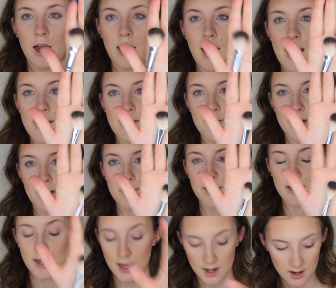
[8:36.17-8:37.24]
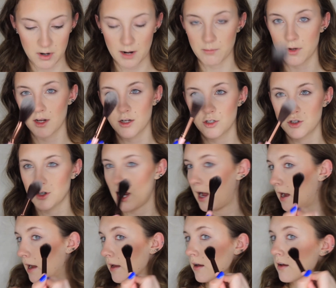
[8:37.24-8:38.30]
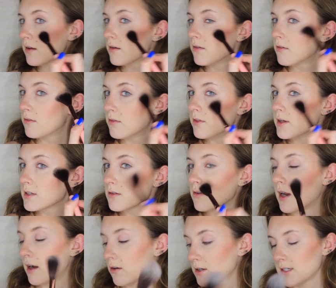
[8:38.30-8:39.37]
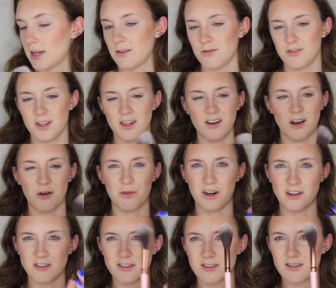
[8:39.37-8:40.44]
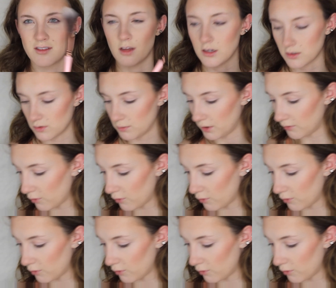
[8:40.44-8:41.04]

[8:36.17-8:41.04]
I highly recommend it. But I'm going to try this one out because I don't really know what else this would be